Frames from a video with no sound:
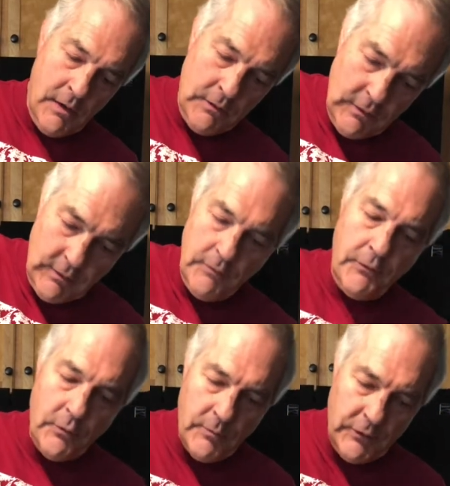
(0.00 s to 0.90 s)
till it
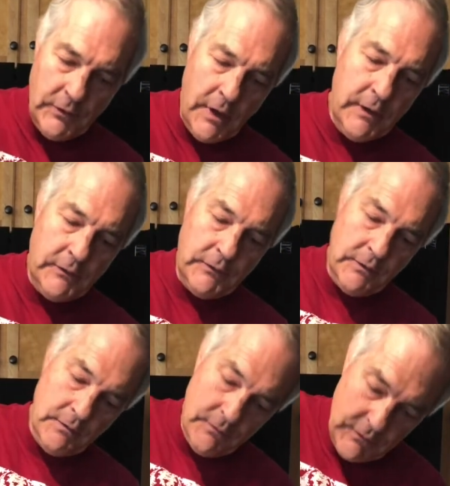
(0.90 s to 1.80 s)
forms a nice
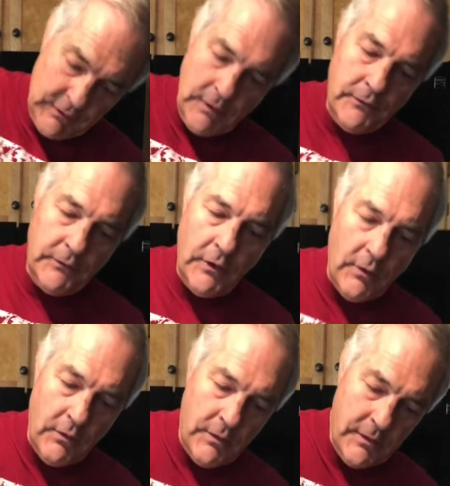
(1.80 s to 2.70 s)
stiff dough.